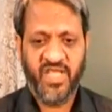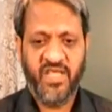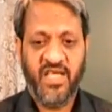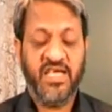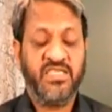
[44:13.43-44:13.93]

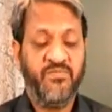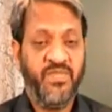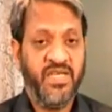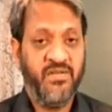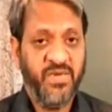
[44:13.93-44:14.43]

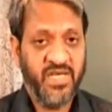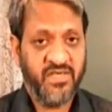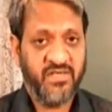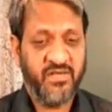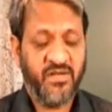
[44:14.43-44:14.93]
Experiment
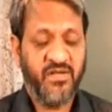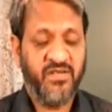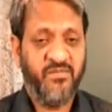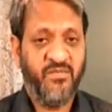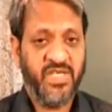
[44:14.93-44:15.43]

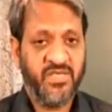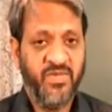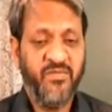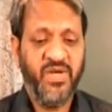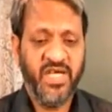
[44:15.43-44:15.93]
must be
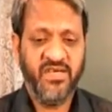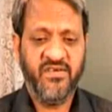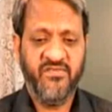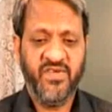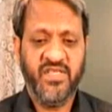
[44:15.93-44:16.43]
made
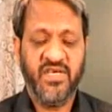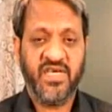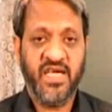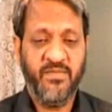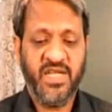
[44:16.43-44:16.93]
with the
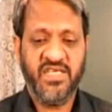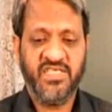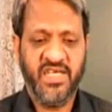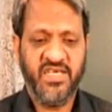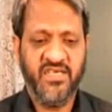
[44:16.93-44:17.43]
camera
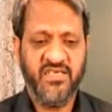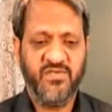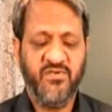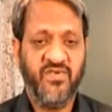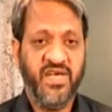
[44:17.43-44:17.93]
settings
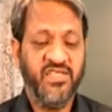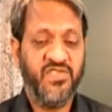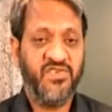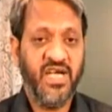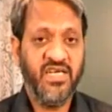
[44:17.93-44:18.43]
to find the
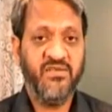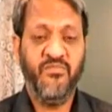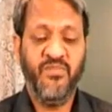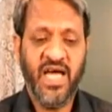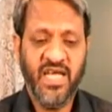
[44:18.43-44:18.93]
right
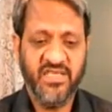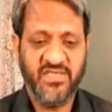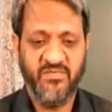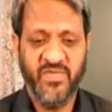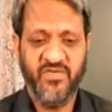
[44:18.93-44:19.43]

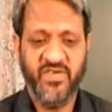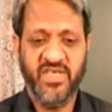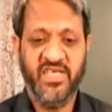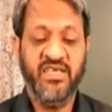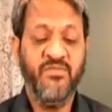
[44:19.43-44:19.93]
balance between
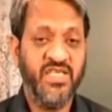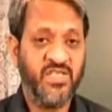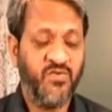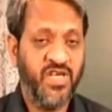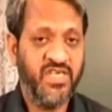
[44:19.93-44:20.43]
image
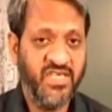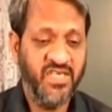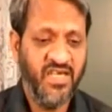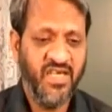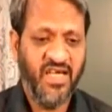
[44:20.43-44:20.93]
quality
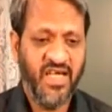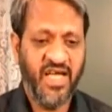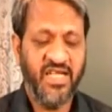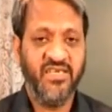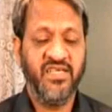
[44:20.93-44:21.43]

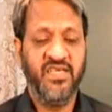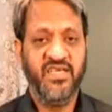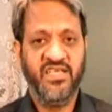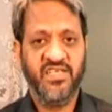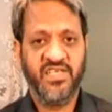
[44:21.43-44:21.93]
and
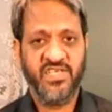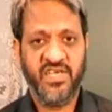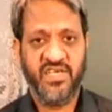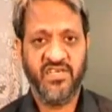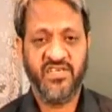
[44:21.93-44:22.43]

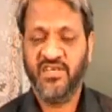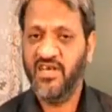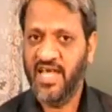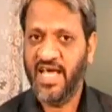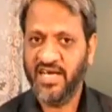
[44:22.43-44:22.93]
shutter
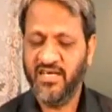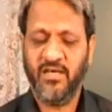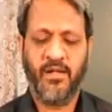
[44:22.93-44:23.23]
lag.